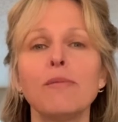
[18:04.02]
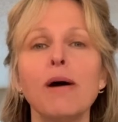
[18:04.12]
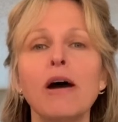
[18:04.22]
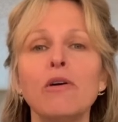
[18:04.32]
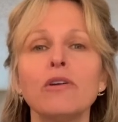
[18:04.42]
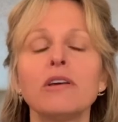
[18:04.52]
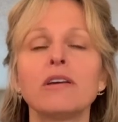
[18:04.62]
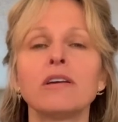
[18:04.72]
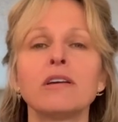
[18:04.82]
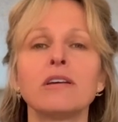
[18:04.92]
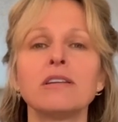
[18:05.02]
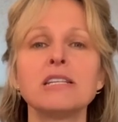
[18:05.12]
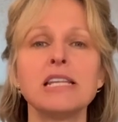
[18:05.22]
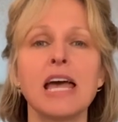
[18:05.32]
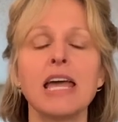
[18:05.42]
about
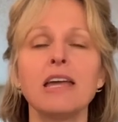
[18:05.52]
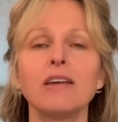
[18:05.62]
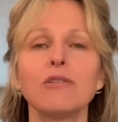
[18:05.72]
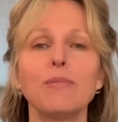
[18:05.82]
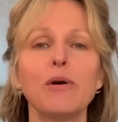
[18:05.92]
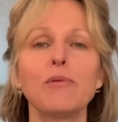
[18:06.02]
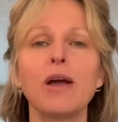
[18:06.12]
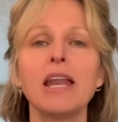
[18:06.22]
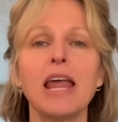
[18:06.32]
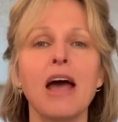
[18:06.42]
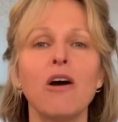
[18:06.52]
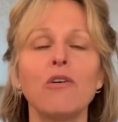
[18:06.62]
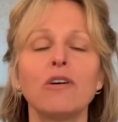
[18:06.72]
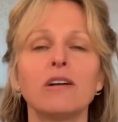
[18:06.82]
today, about right now.